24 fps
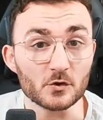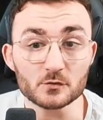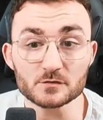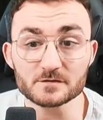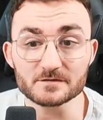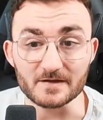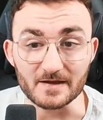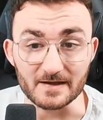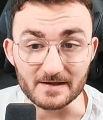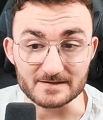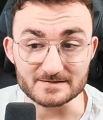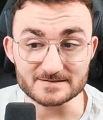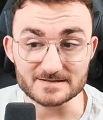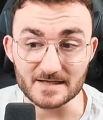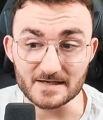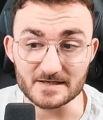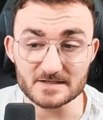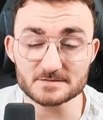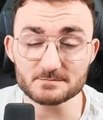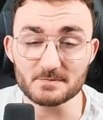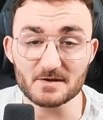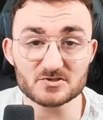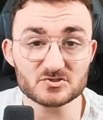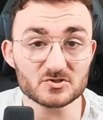tanks, and
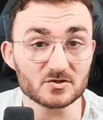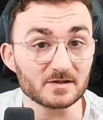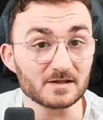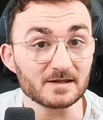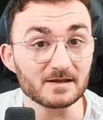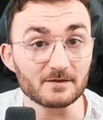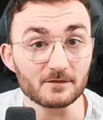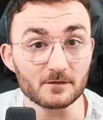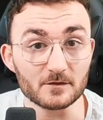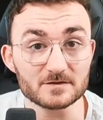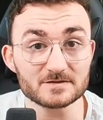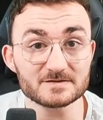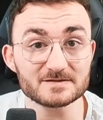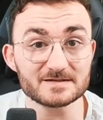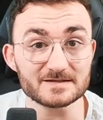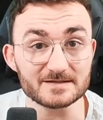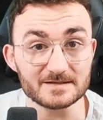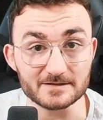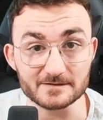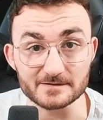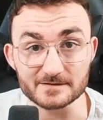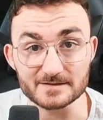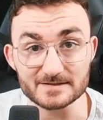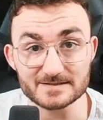especially the
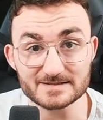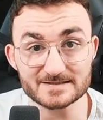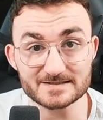tier